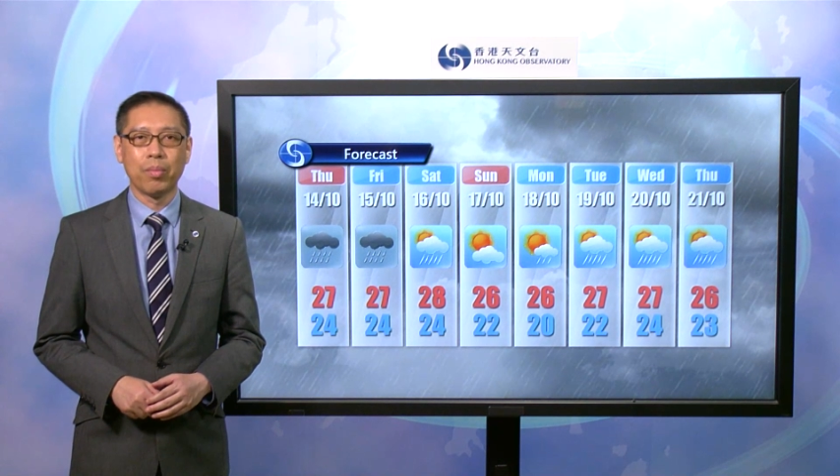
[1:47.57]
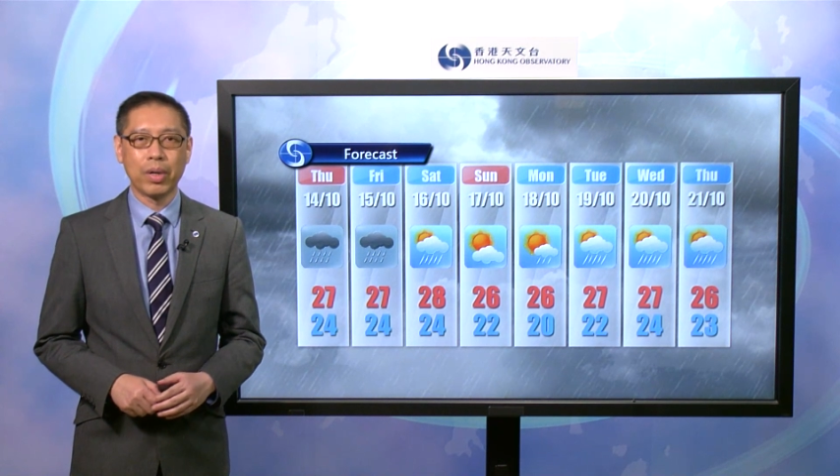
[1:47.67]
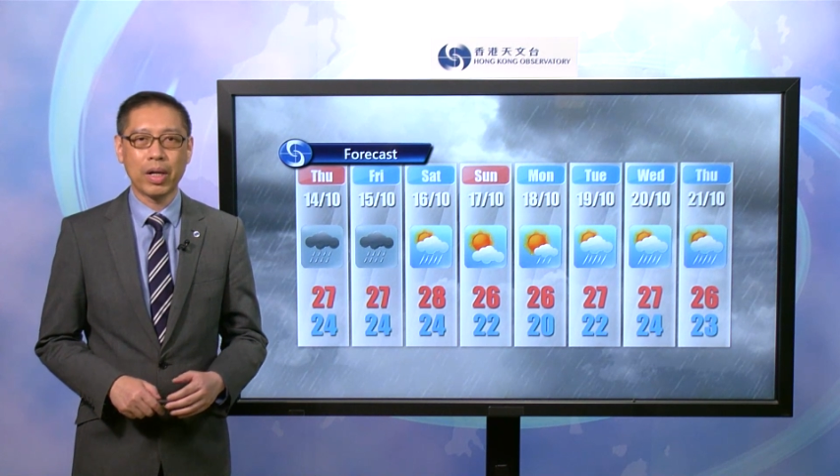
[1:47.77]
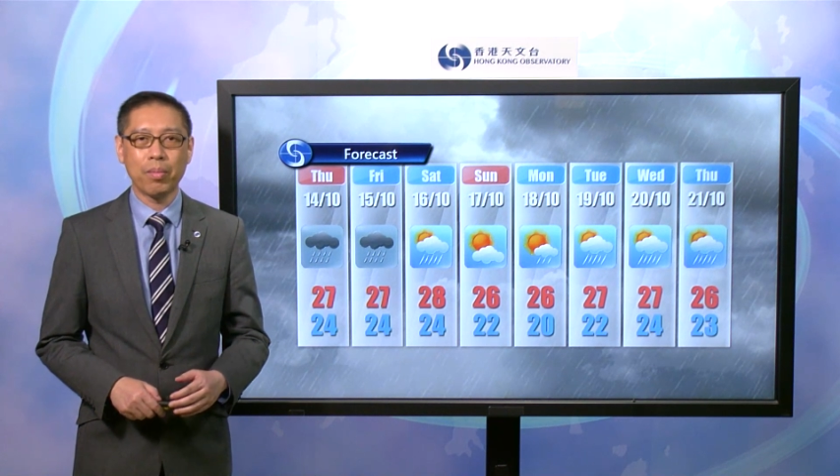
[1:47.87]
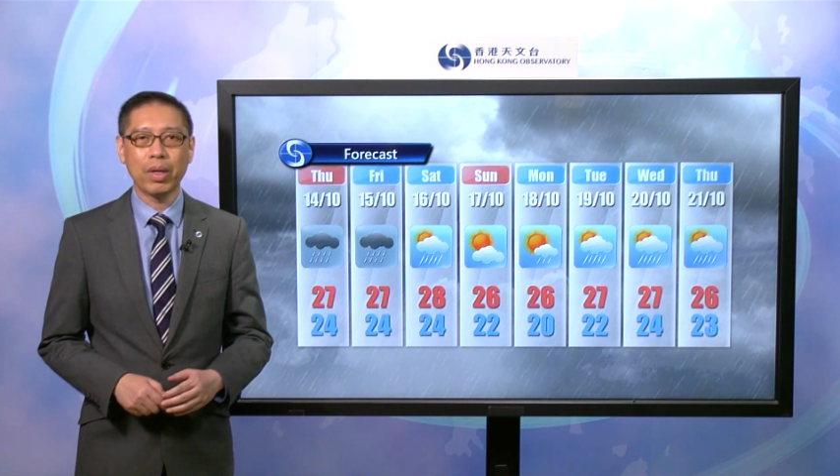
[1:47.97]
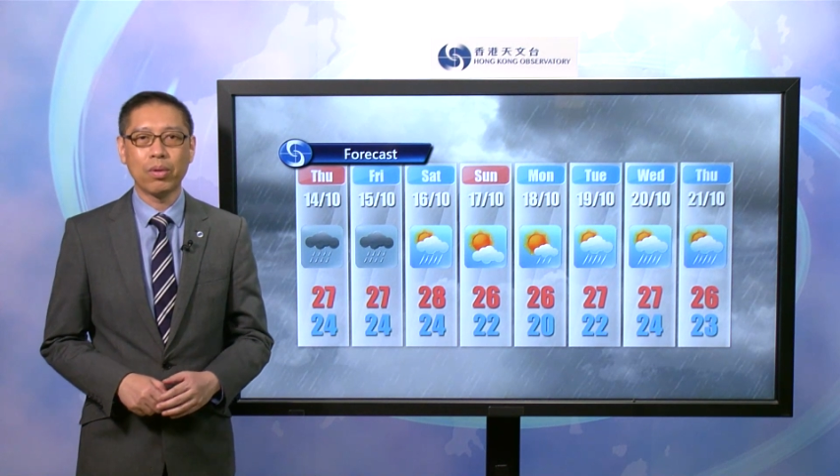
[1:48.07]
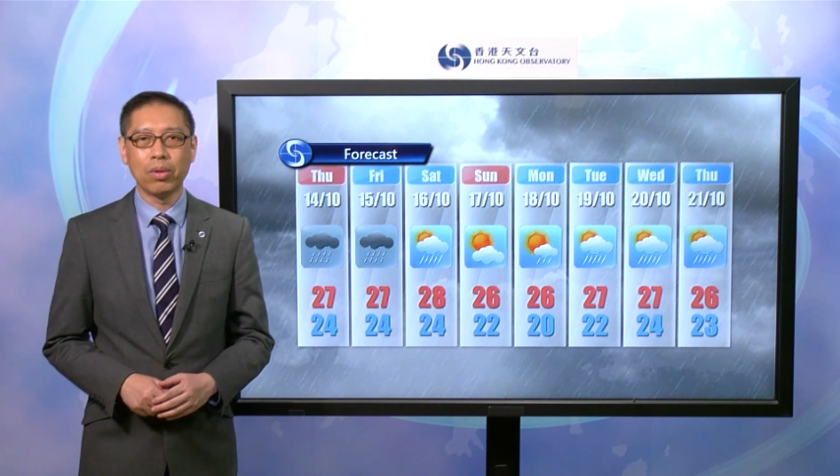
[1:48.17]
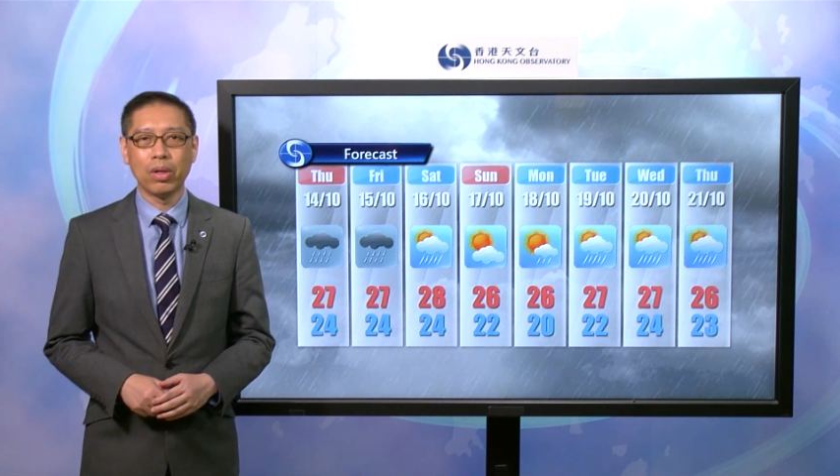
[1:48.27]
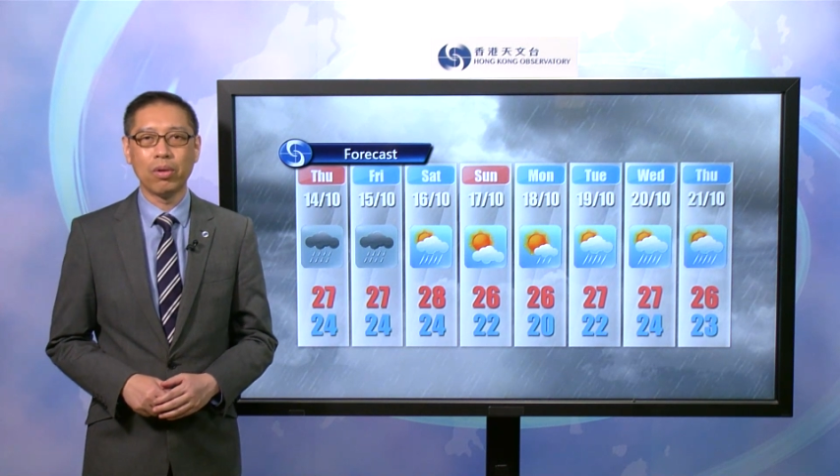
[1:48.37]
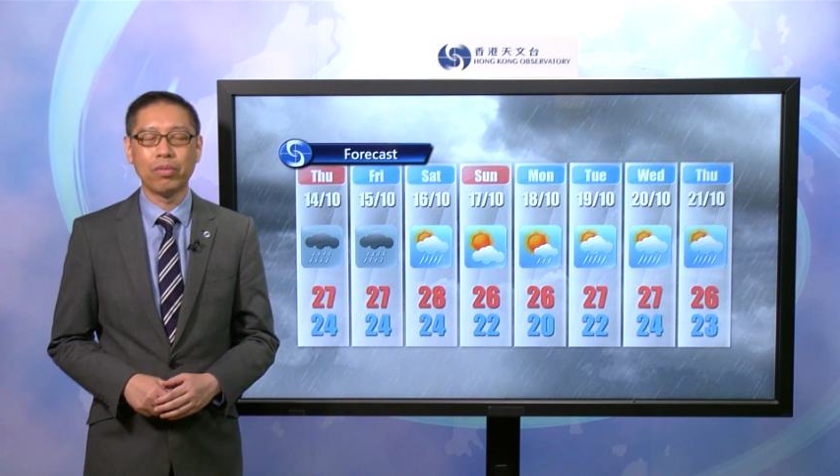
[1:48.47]
becoming
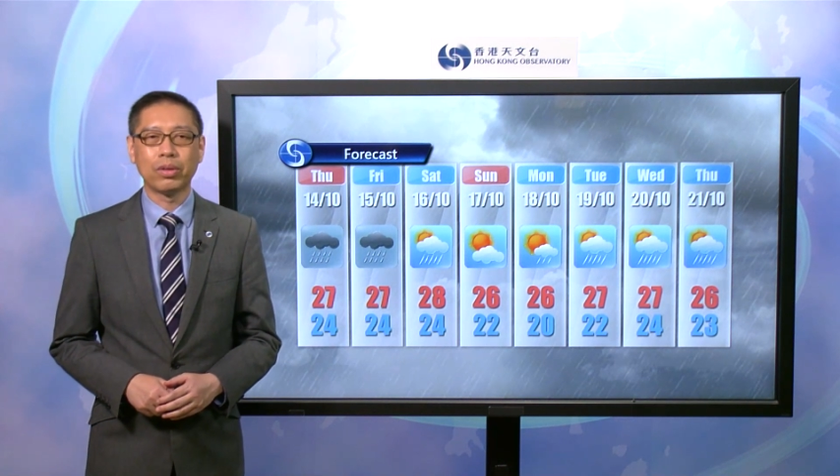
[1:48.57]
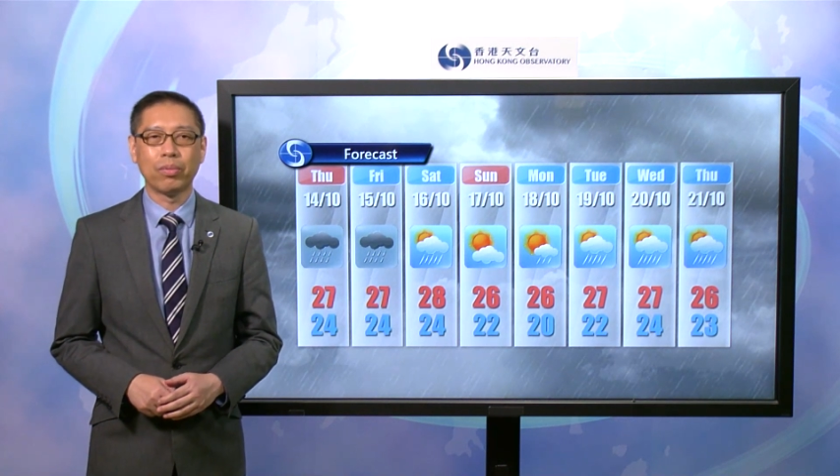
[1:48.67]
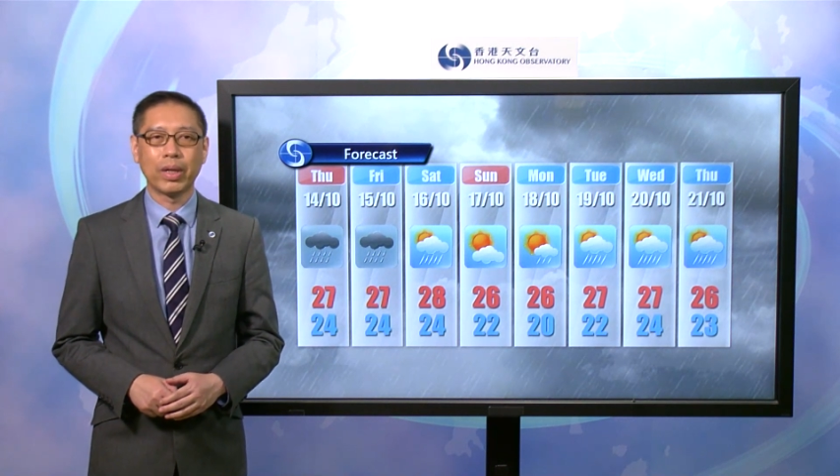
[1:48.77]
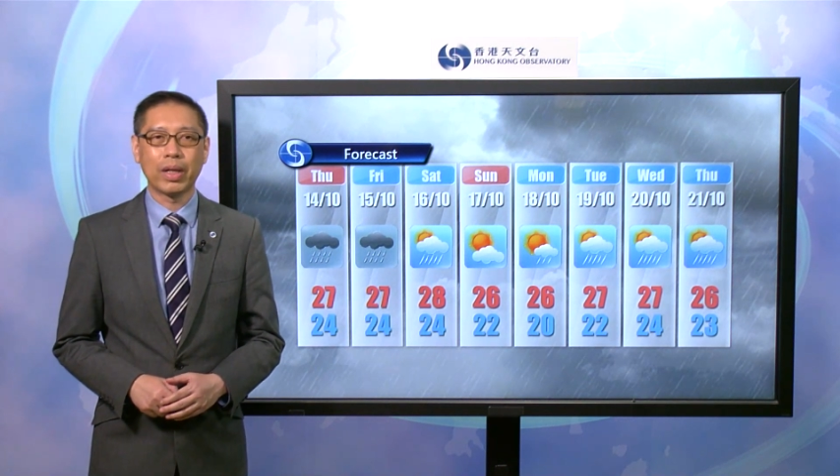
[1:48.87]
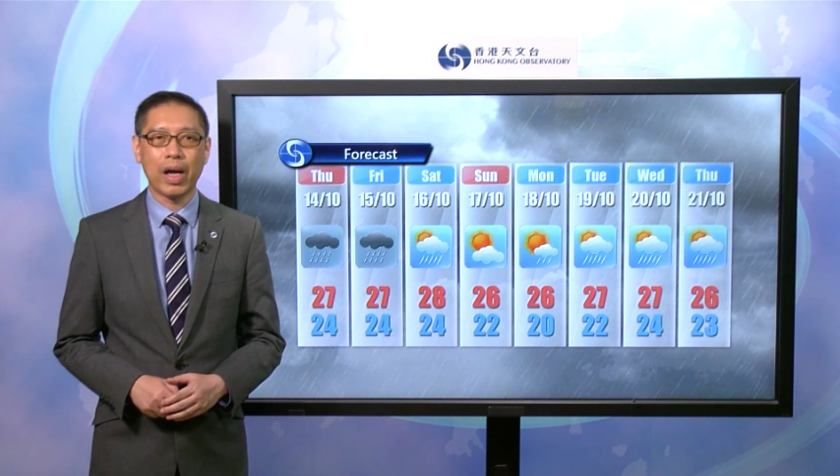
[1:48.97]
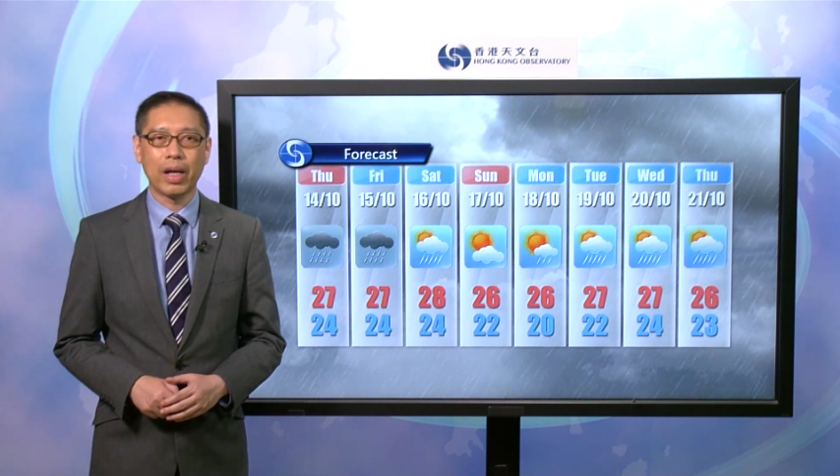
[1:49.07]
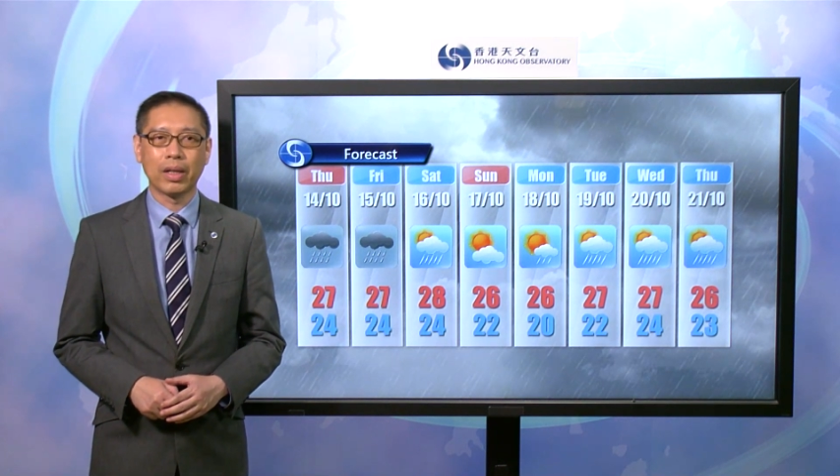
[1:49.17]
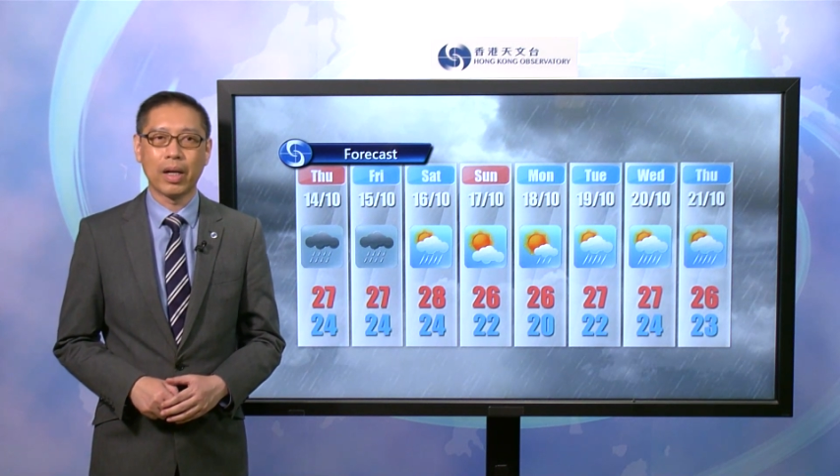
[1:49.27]
cooler over the weekend